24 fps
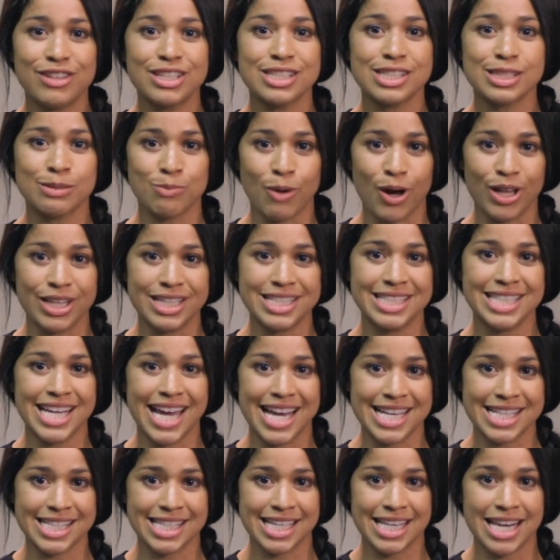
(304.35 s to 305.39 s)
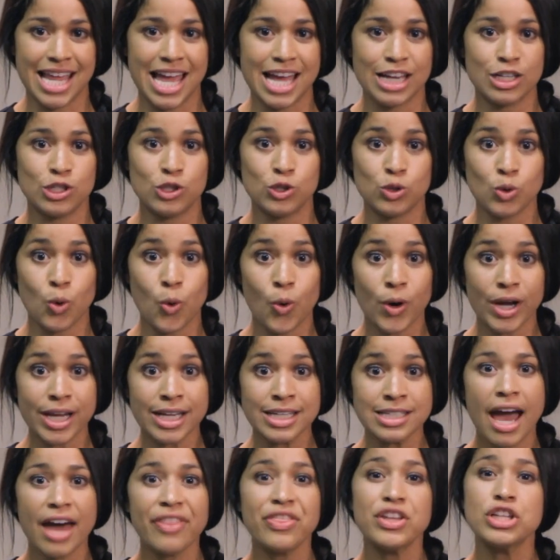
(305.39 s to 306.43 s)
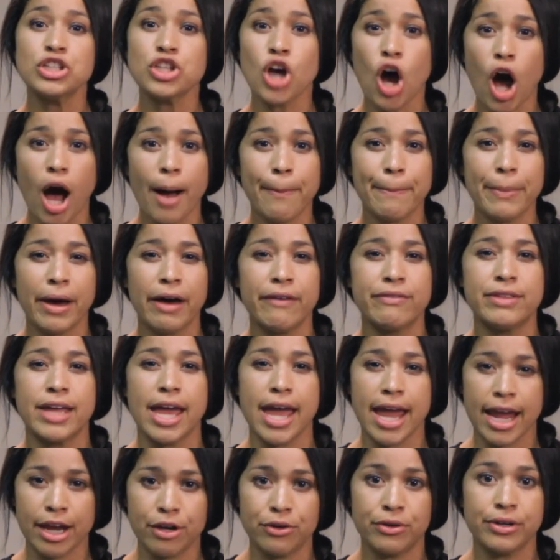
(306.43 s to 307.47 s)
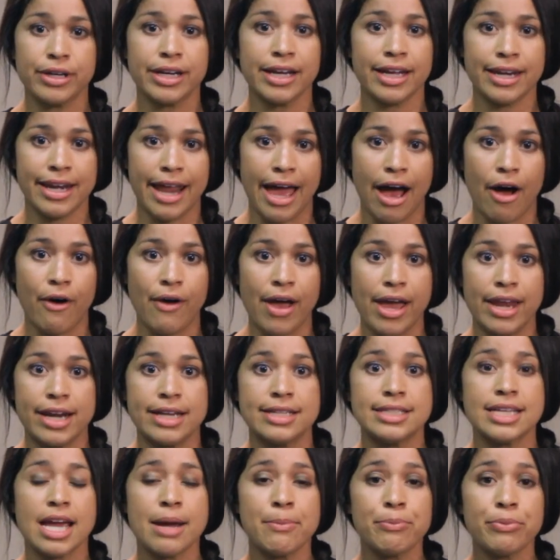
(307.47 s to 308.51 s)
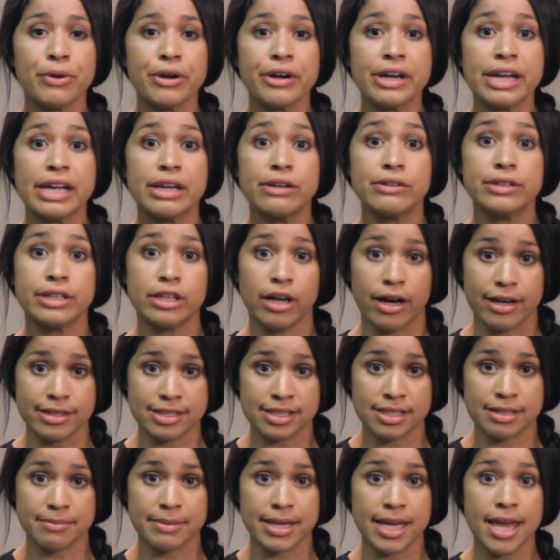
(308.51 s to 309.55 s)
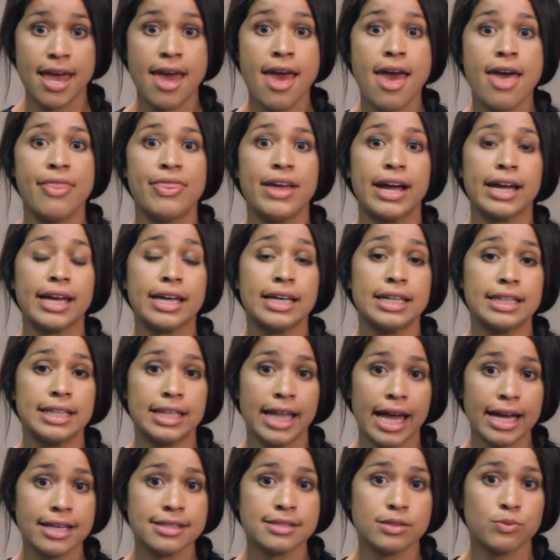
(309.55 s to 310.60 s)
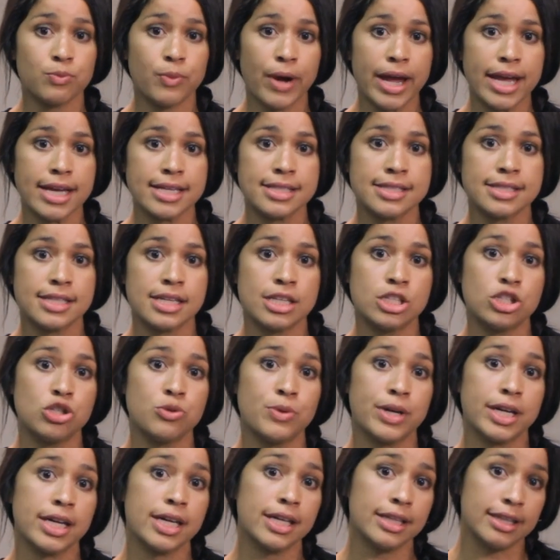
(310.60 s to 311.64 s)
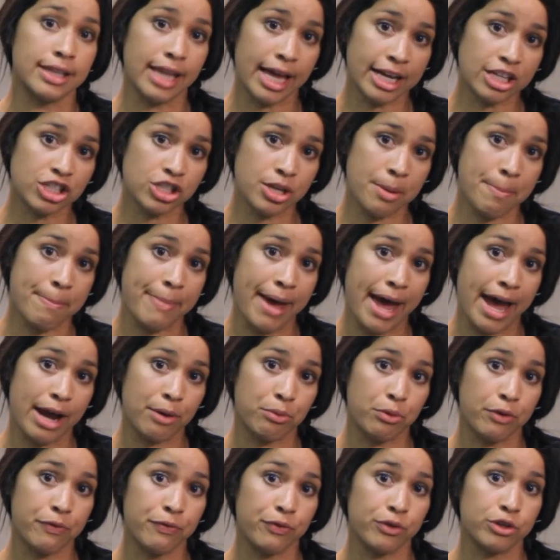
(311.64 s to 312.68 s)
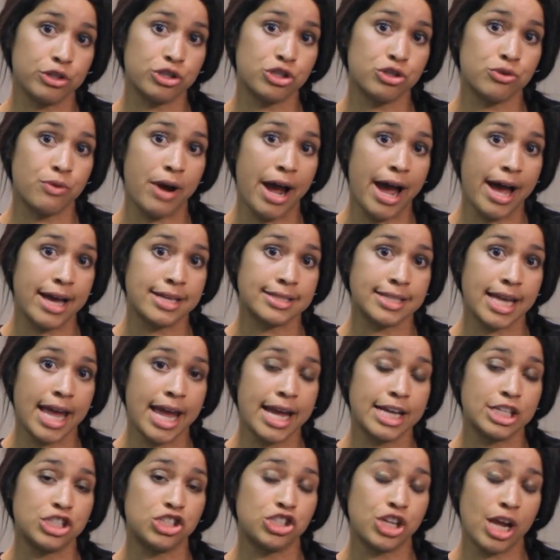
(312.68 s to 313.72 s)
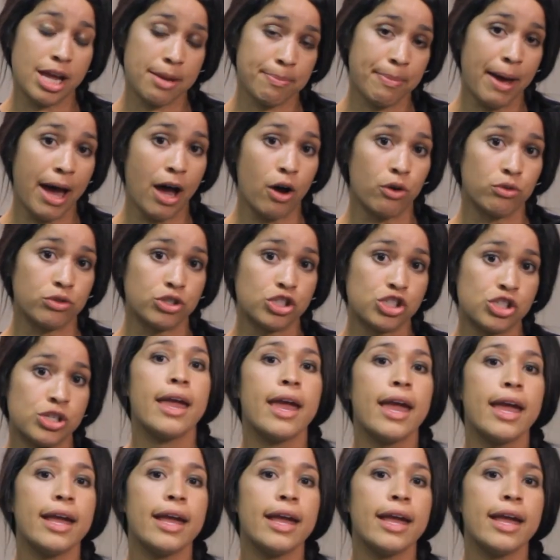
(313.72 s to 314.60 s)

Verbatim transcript: the small intestine and joined at the top of the anal canal and a temporary ileostomy that collects waste into a collection bag referred to as a J pouch.